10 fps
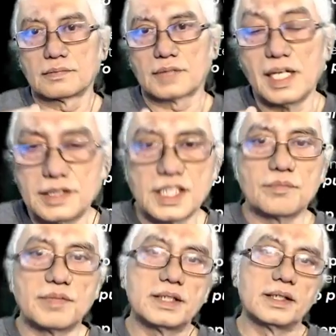
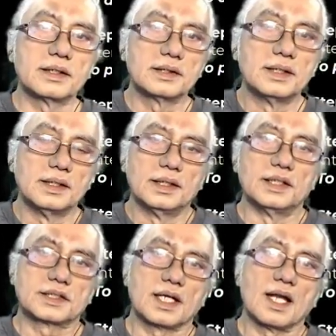cleansing breathing
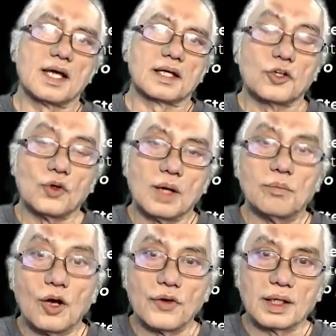is like you are
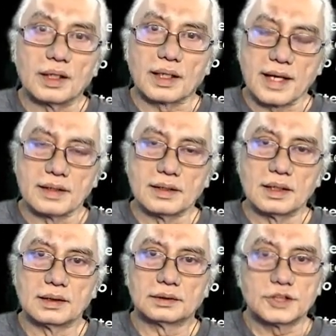blowing the
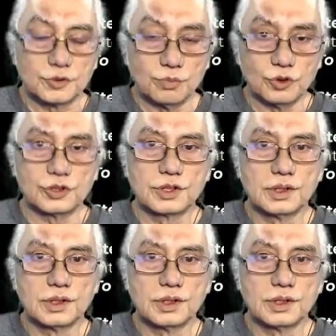candle, smooth.